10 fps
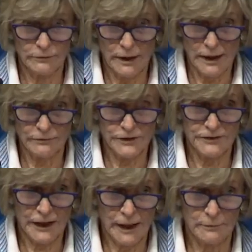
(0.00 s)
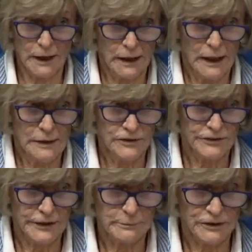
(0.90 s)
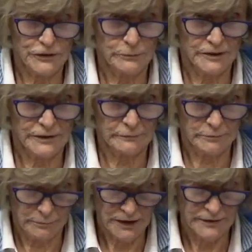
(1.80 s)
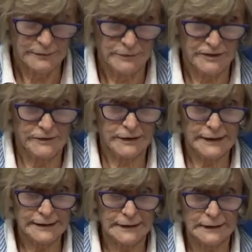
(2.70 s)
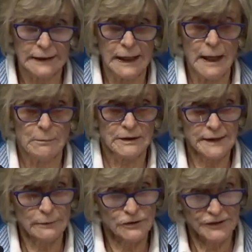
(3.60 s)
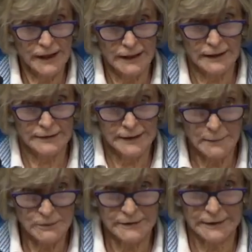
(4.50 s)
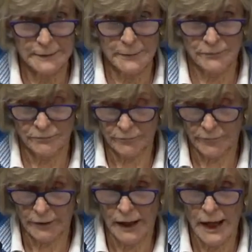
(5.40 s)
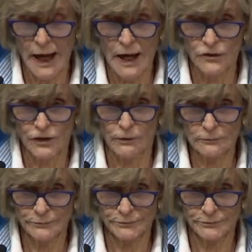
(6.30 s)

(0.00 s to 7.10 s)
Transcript: arrived in time to see Mr. and Mrs. President and Mrs. Clinton, but they were staying at the embassy. So